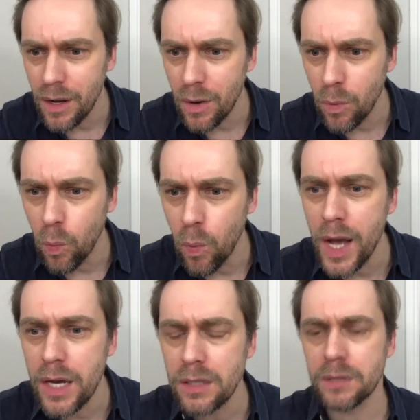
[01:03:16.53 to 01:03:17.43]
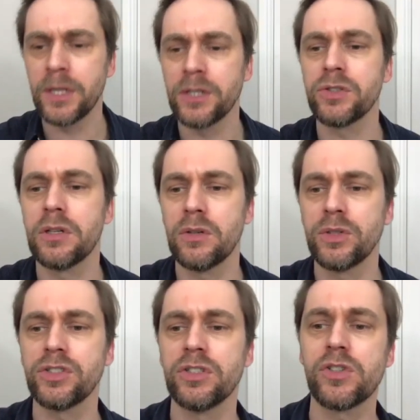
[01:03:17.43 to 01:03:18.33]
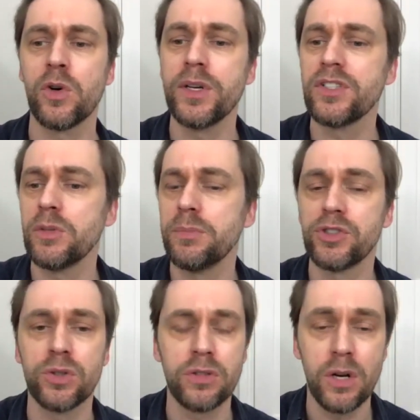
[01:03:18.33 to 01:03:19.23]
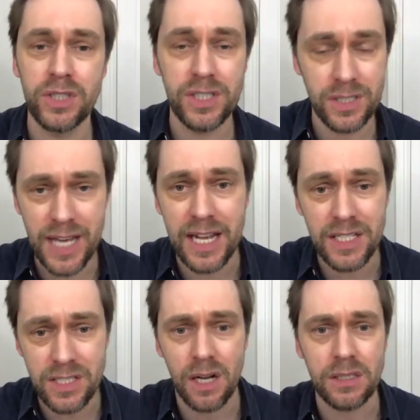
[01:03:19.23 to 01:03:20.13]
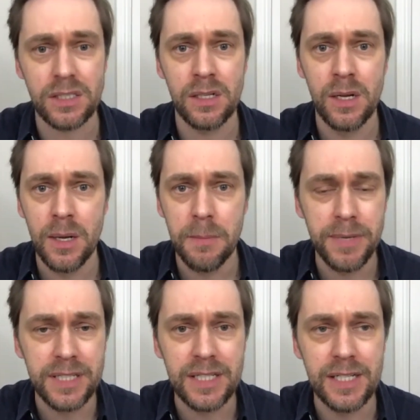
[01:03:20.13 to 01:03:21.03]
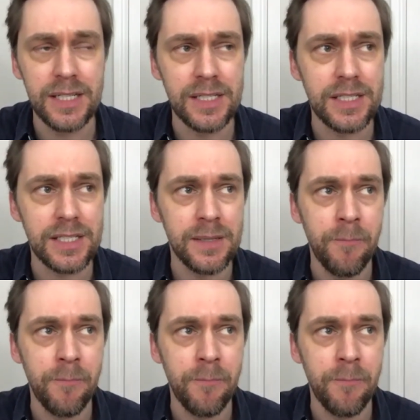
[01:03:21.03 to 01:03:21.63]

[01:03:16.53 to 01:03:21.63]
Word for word: Why are commercial auditions always super short notice? Yeah, it sucks because